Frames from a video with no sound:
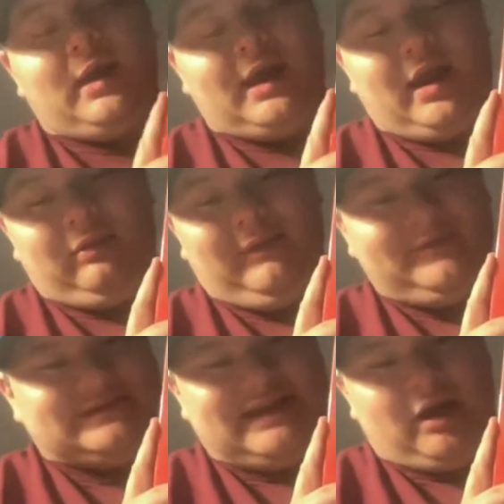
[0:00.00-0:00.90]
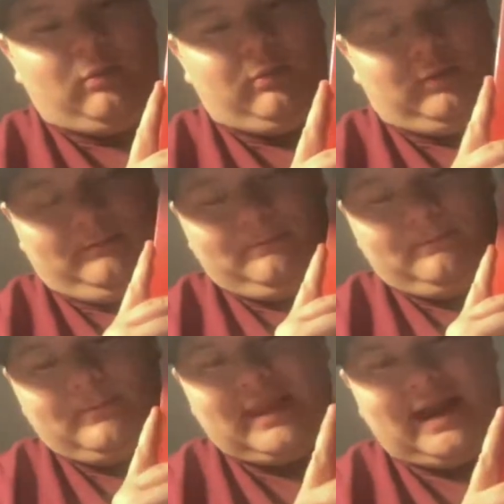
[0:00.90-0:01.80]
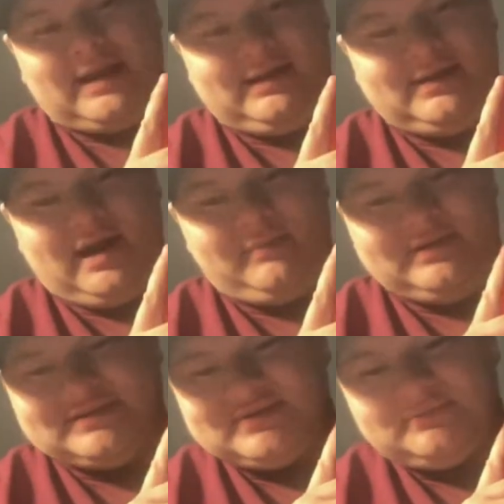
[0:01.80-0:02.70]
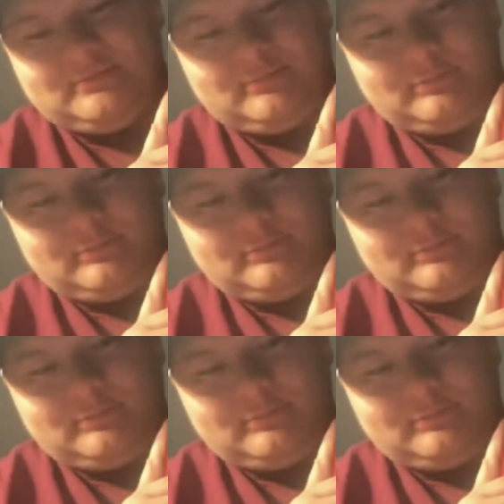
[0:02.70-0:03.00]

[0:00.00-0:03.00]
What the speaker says: And I love this album, Hackney Diamonds.